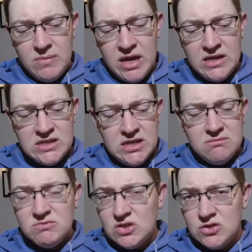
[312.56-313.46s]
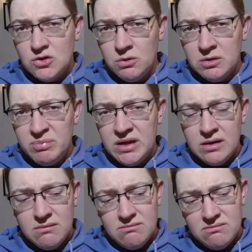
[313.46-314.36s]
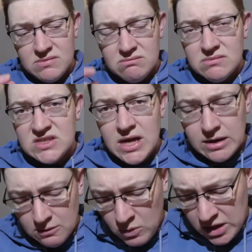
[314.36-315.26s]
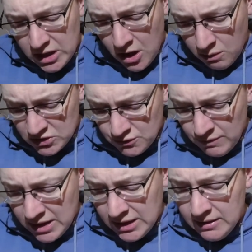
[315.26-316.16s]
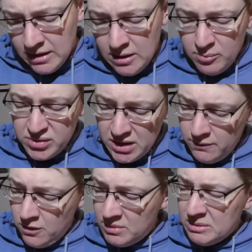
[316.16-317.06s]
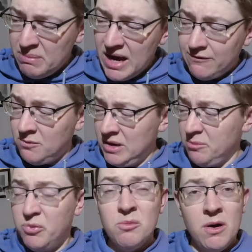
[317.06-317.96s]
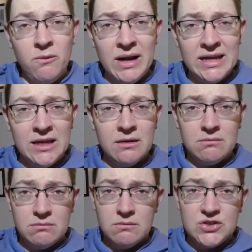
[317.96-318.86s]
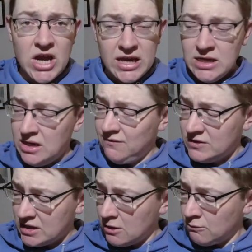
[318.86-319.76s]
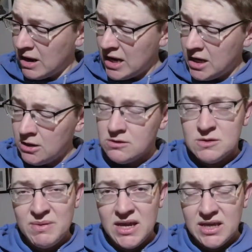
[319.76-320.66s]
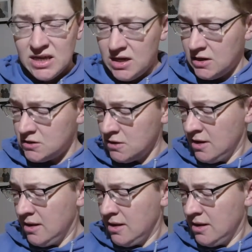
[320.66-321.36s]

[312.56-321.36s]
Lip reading: easy, just chew on the bit, suck, away you go as you're running. Plenty of room in the back for me to put my running jacket if it's gonna rain, spare keys,